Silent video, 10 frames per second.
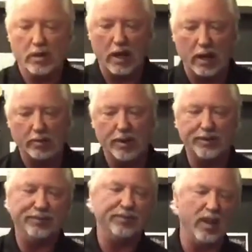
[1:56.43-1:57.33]
top.
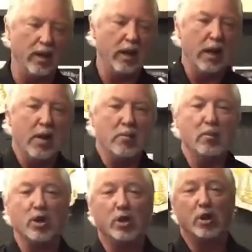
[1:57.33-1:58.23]

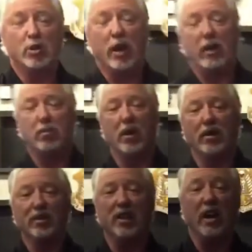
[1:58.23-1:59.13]
Most of our training
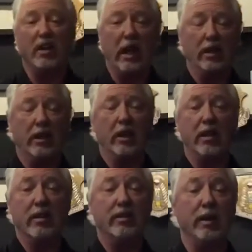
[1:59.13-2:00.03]
partners can't take the
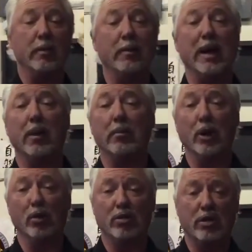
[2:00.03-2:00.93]
same amount of
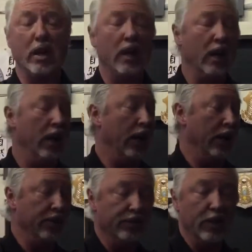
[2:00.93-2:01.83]
abuse
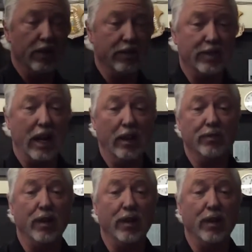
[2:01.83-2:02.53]
as the Silent